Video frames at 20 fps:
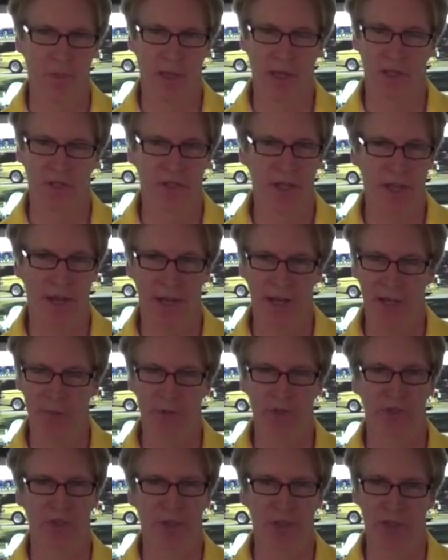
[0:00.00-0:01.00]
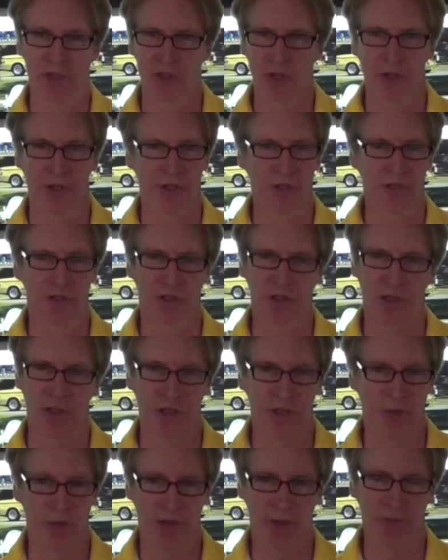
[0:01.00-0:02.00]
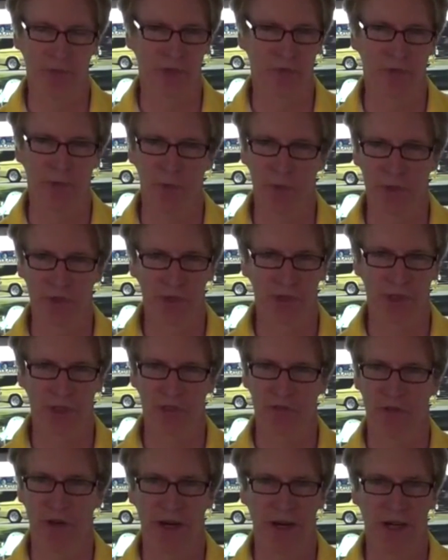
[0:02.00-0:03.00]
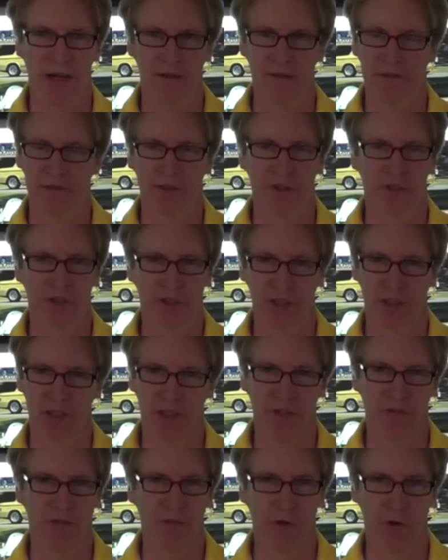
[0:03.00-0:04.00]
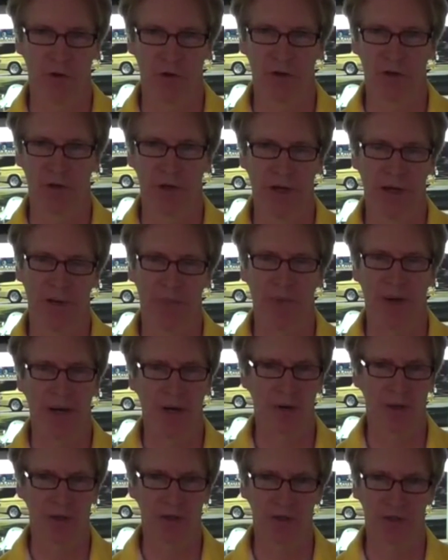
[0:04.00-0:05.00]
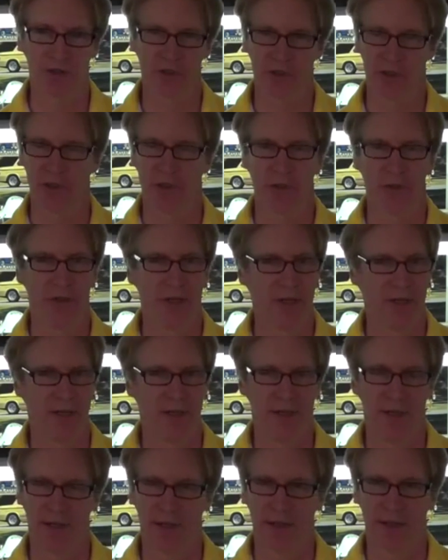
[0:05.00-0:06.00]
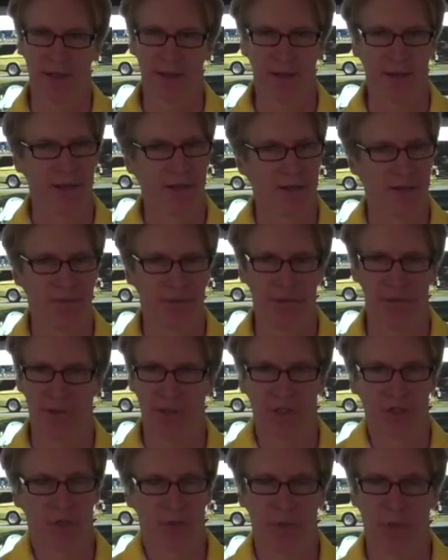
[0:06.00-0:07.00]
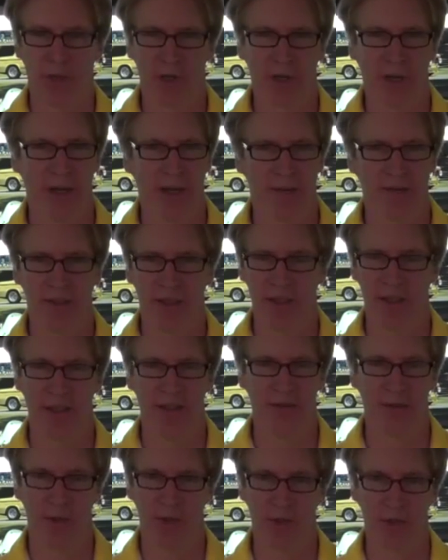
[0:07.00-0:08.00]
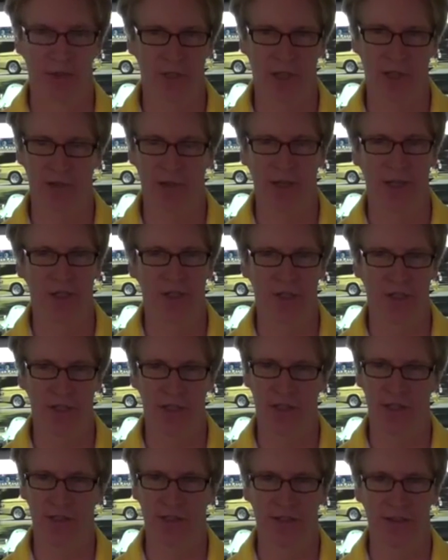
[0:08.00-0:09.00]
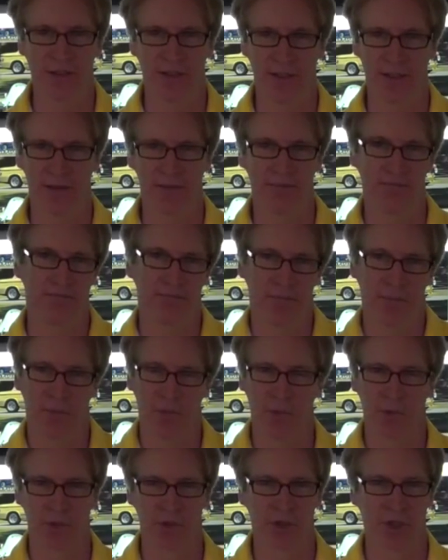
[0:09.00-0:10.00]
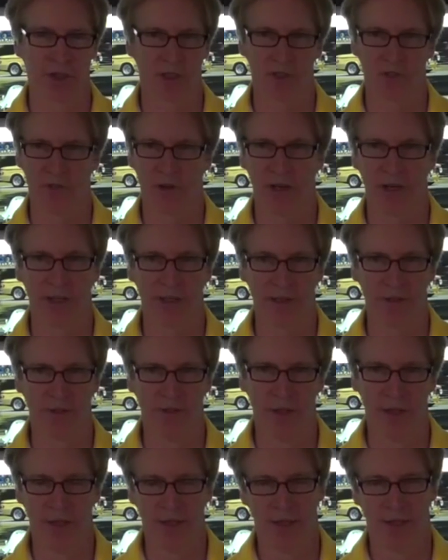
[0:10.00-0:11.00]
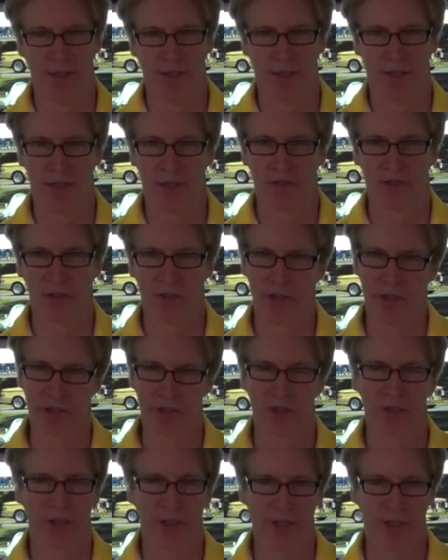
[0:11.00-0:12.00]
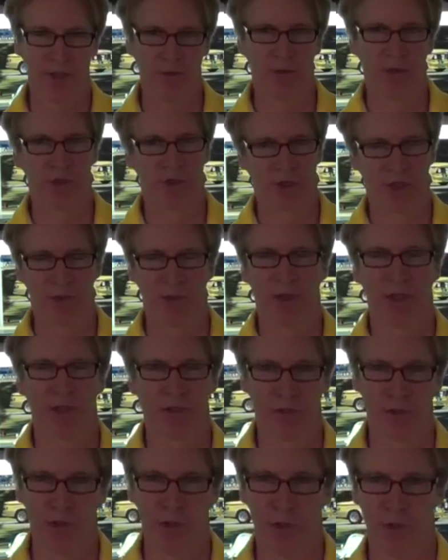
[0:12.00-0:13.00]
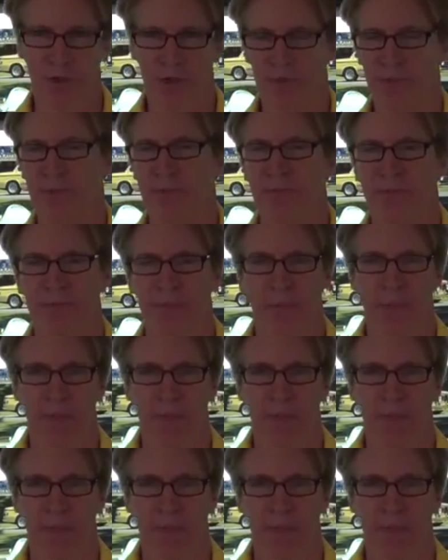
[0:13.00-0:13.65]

at 10 amps, it charged all the way up to 3.65, 64 amp hours, so uh, doesn't appear to have any real degradation in it. Um, looks like it's fine. So the next thing I did was I went through and